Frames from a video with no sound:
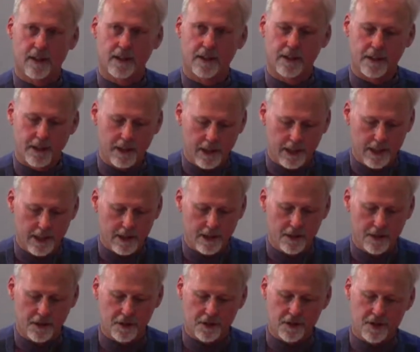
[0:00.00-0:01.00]

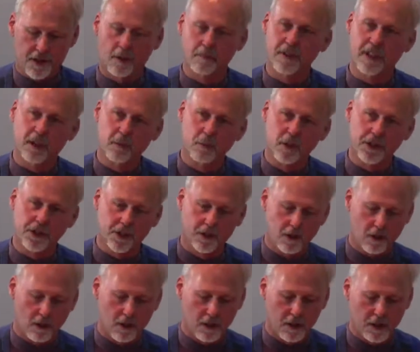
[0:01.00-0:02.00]
there's something we should
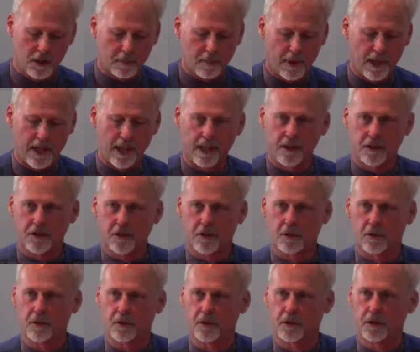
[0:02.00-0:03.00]
all aspire
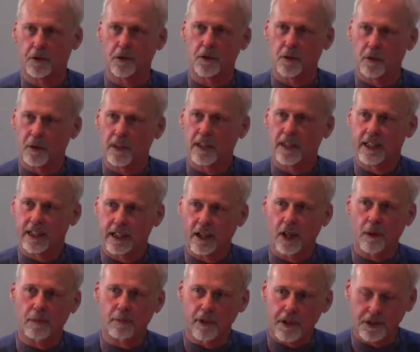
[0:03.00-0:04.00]
to do in our
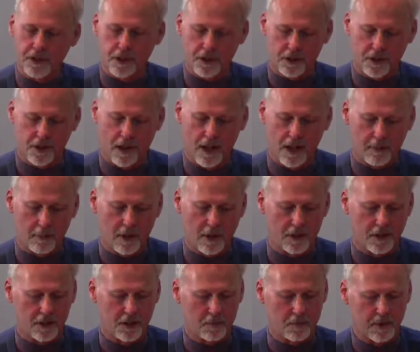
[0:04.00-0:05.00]
precious time on
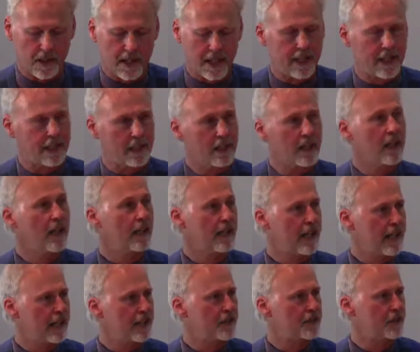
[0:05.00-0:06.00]
this planet.
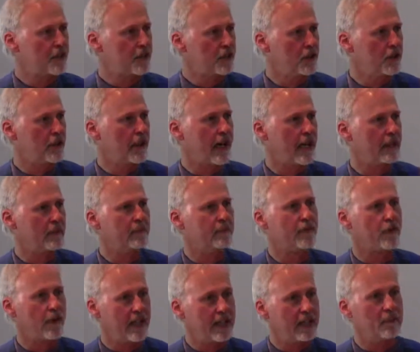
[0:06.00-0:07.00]
And it's a good item
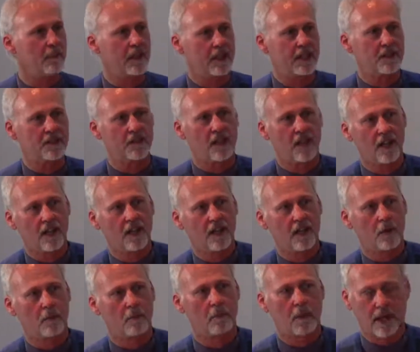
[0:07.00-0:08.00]
for anybody's
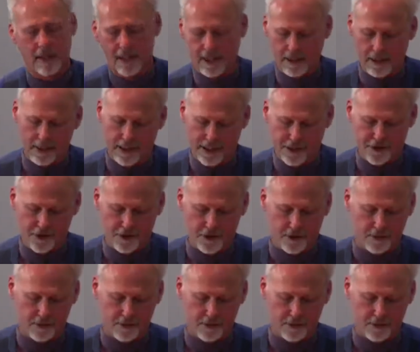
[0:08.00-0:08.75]
bucket list.